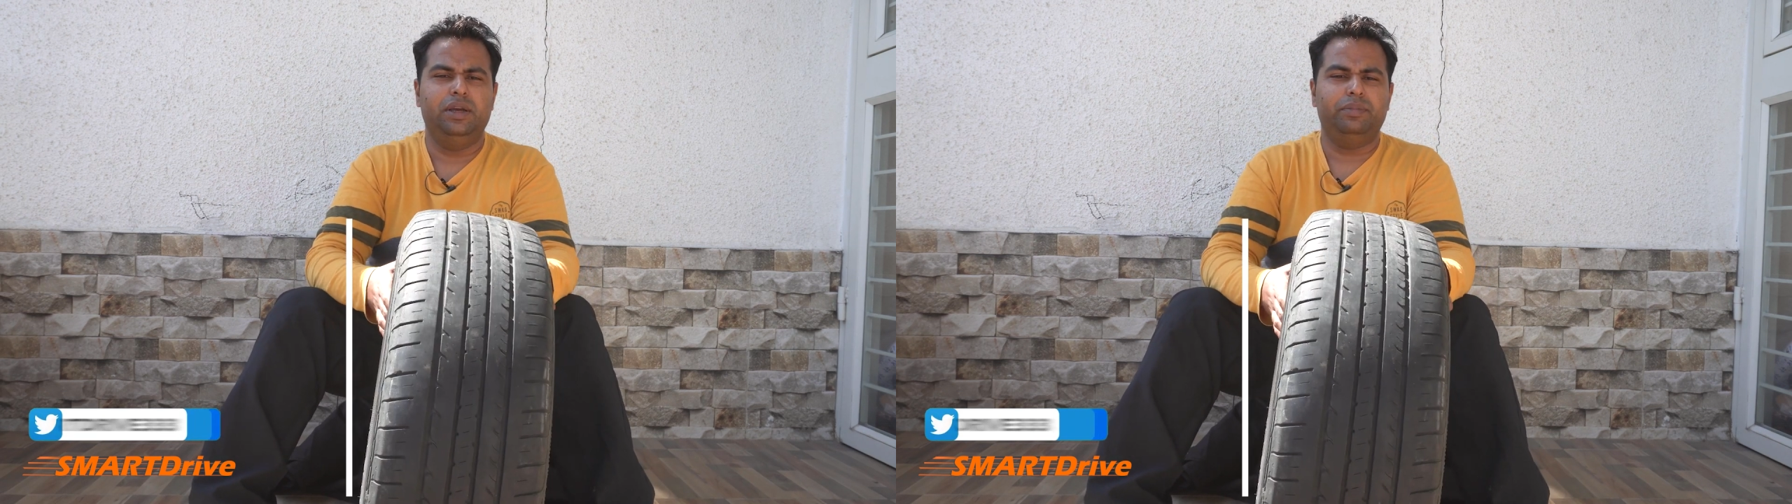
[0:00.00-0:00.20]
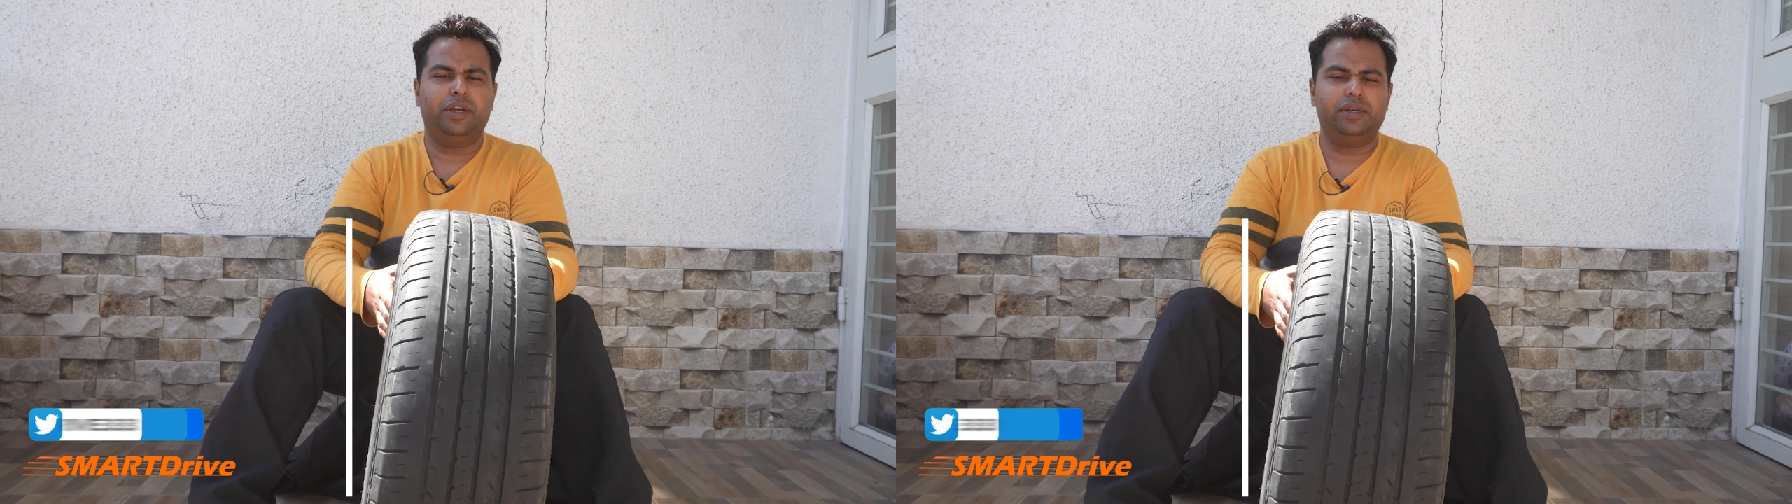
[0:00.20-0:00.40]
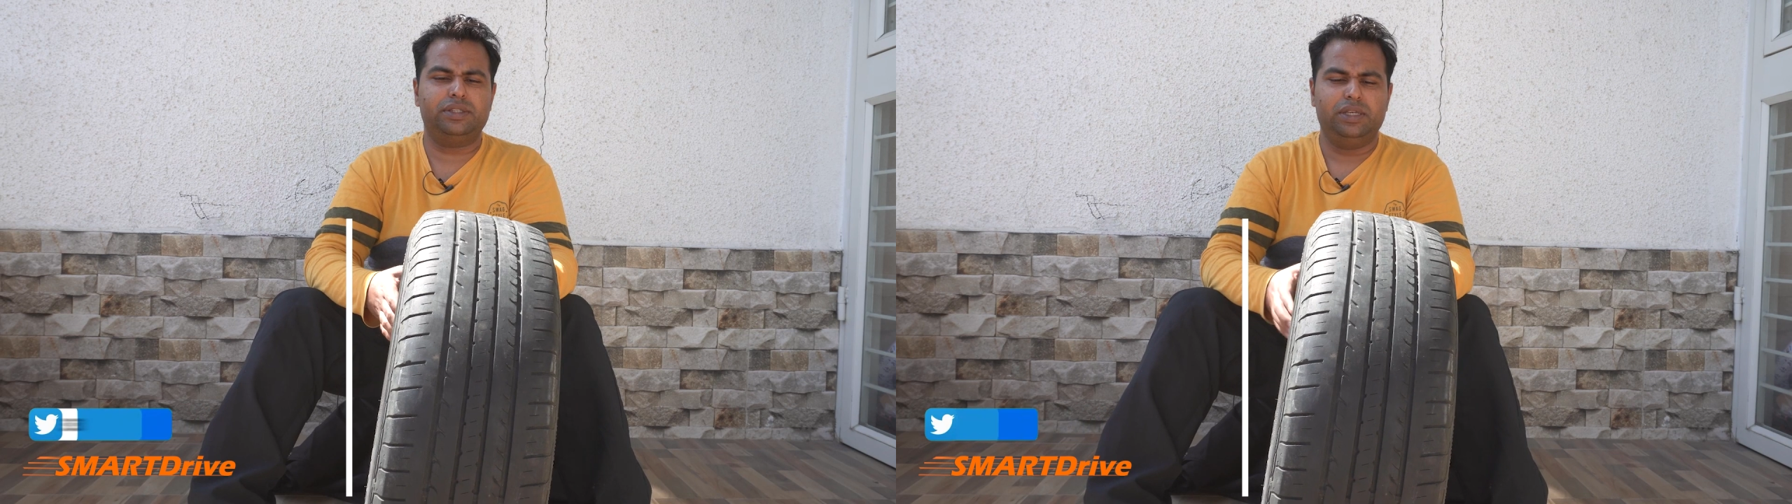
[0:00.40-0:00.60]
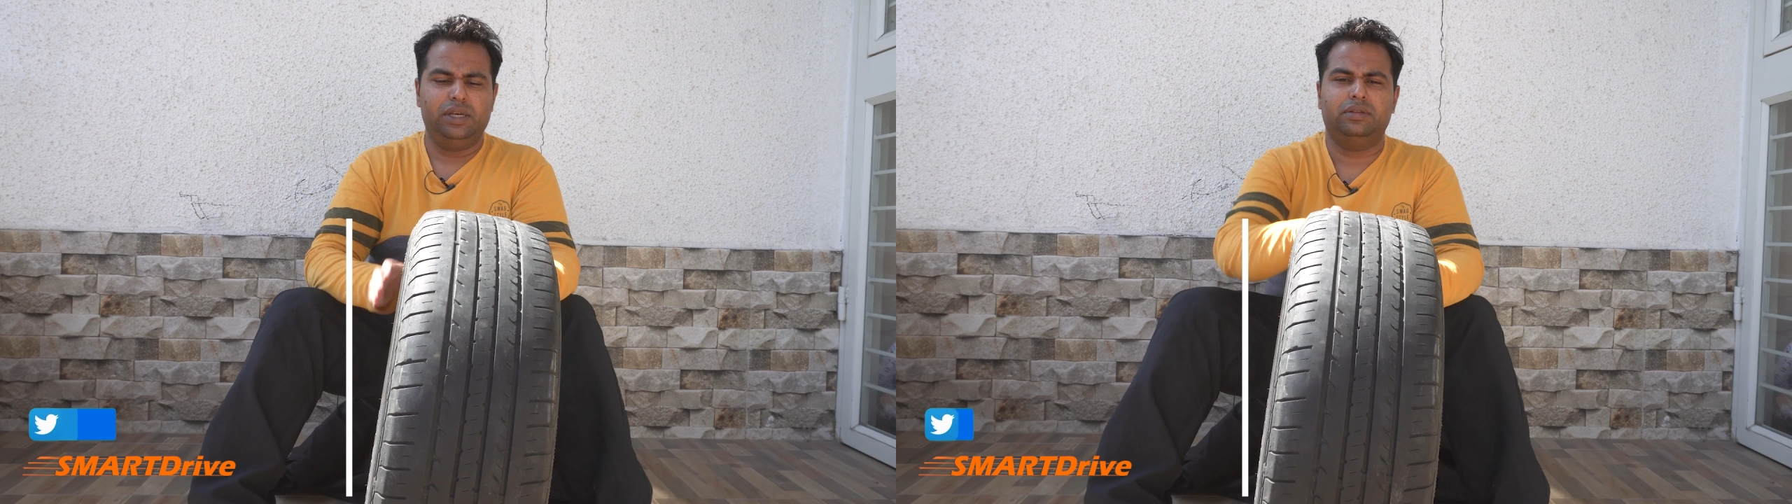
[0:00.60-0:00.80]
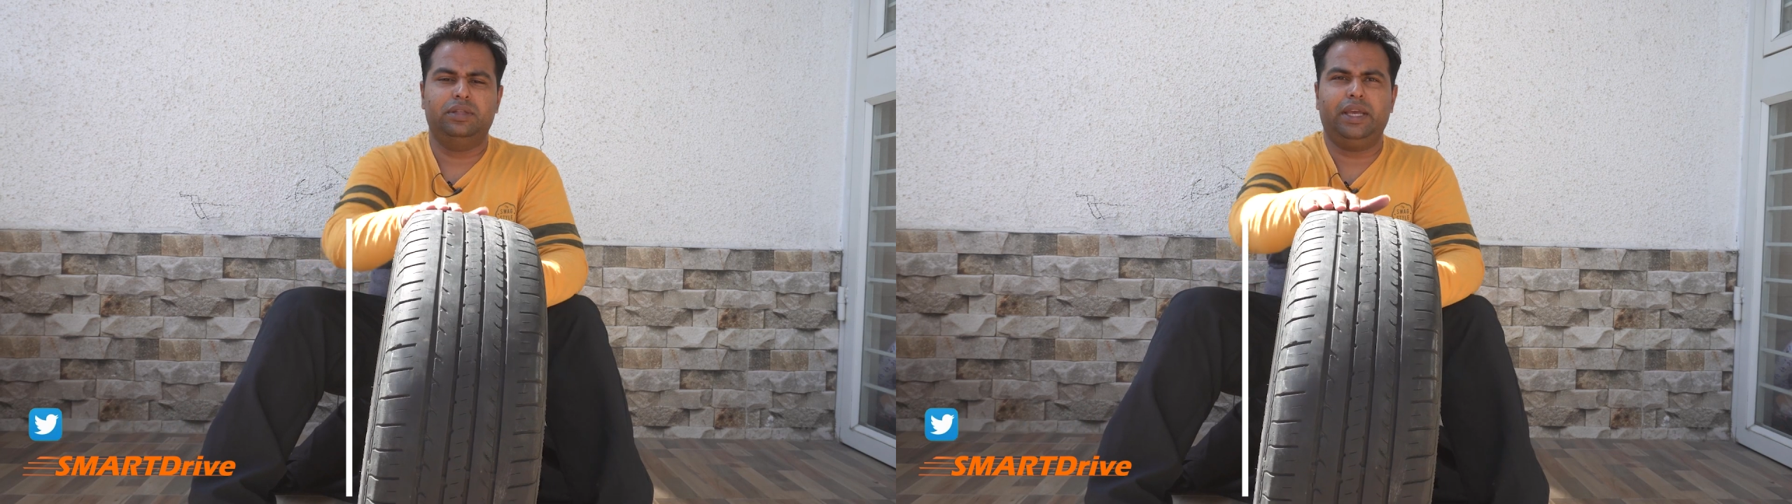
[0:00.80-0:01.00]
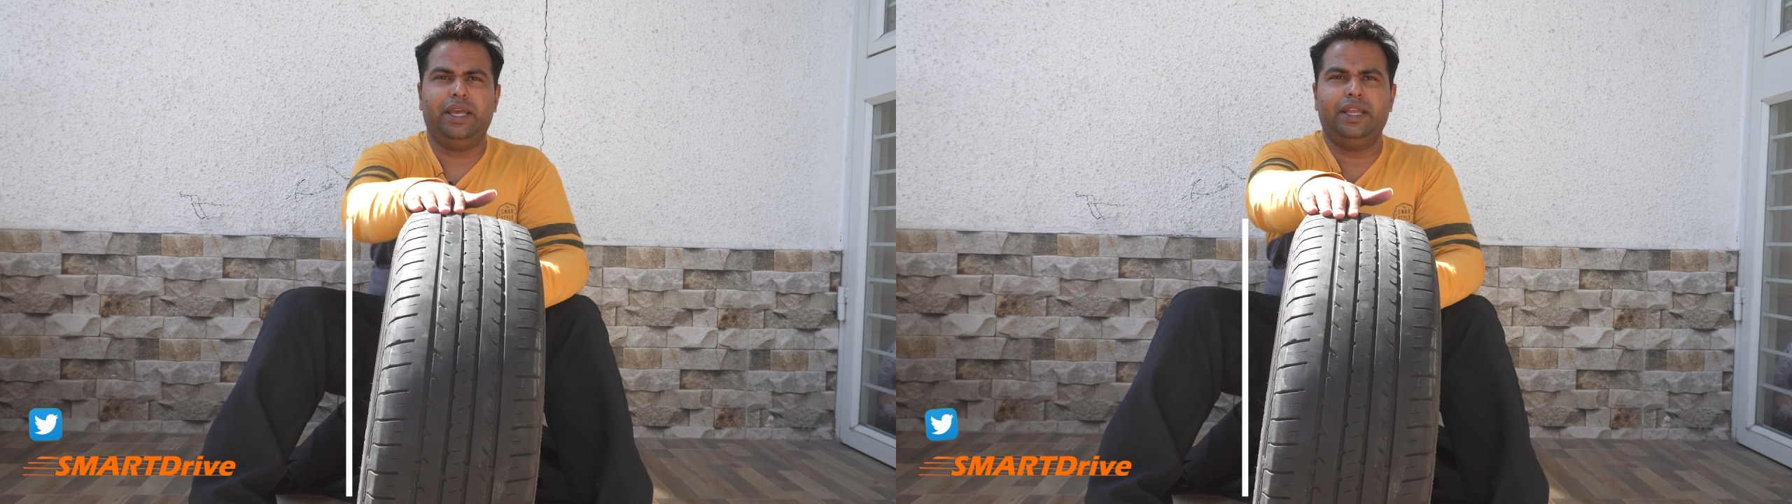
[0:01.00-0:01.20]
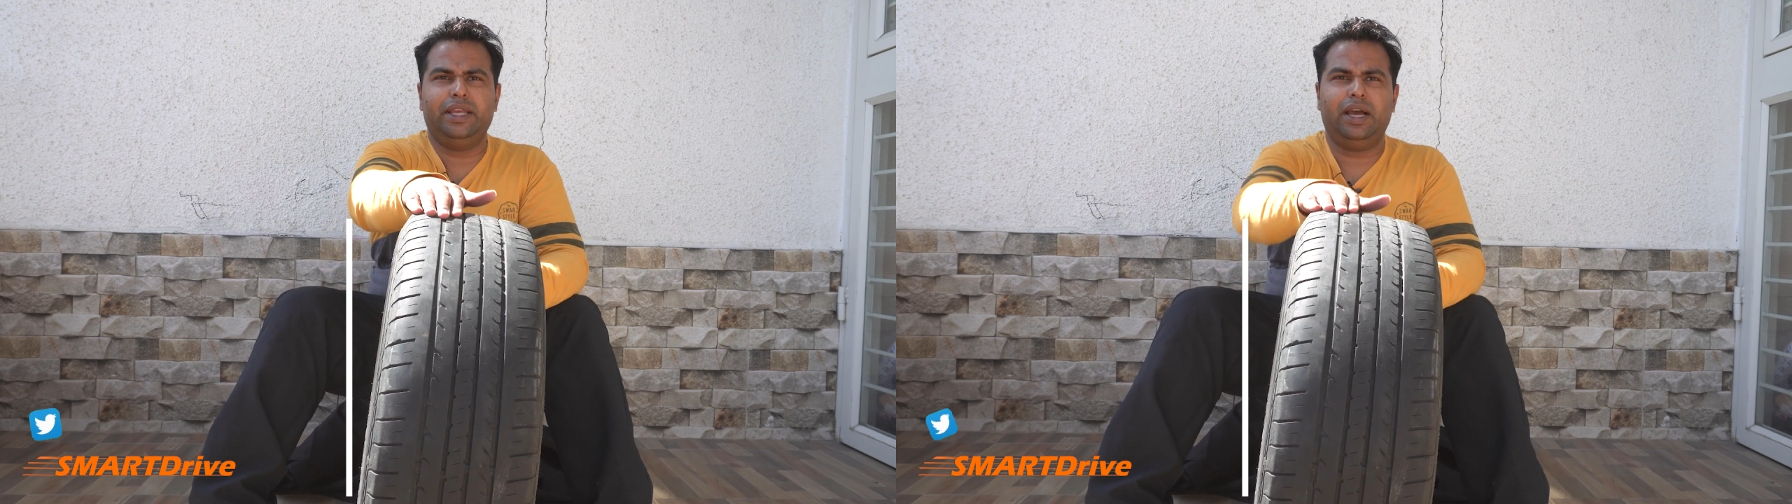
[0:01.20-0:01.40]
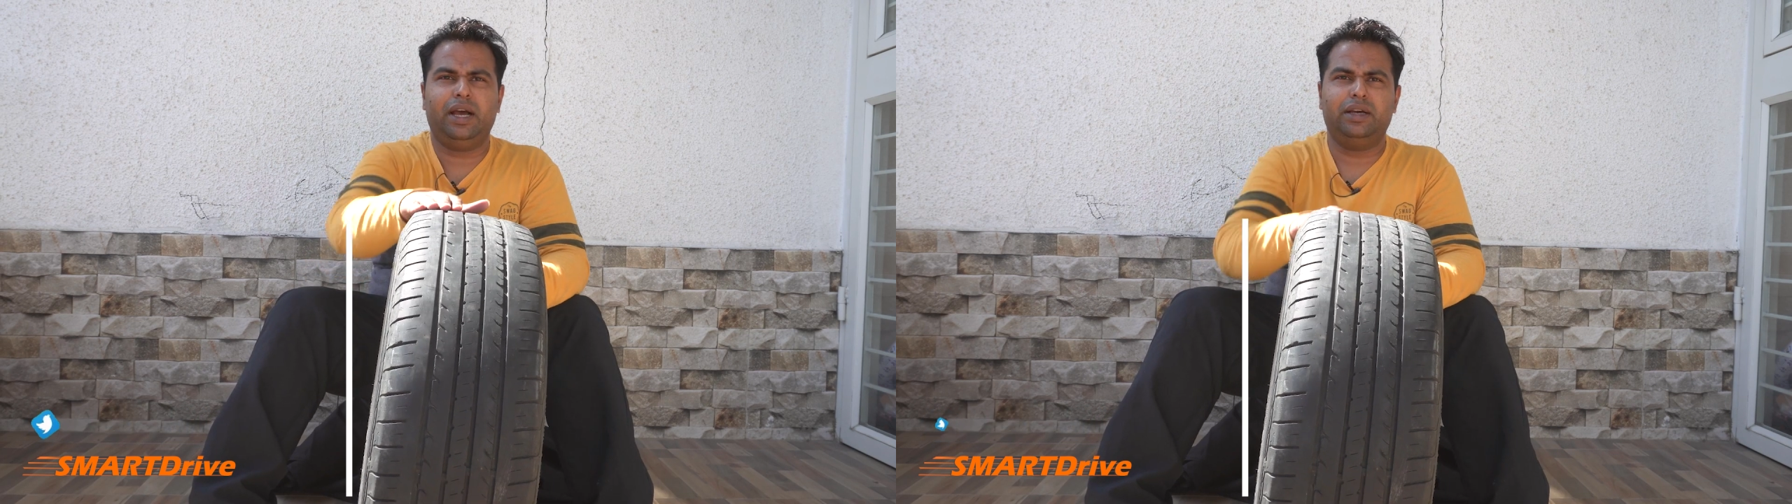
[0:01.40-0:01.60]
because the
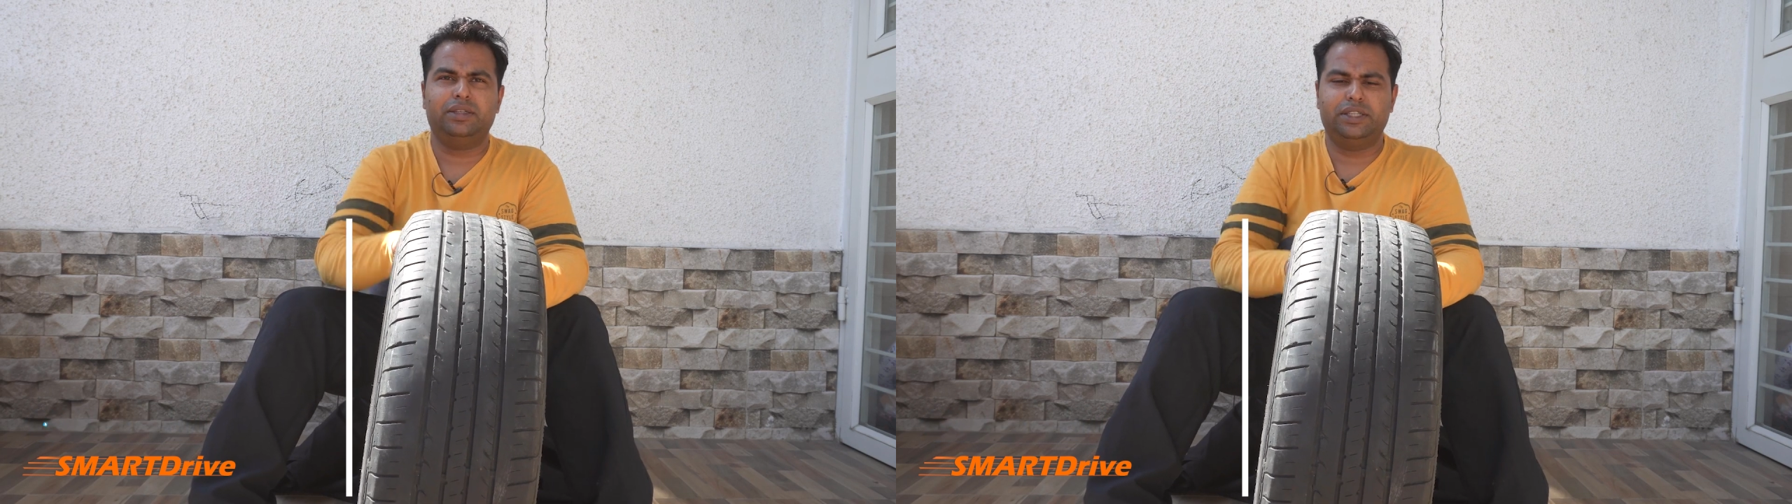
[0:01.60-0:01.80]
area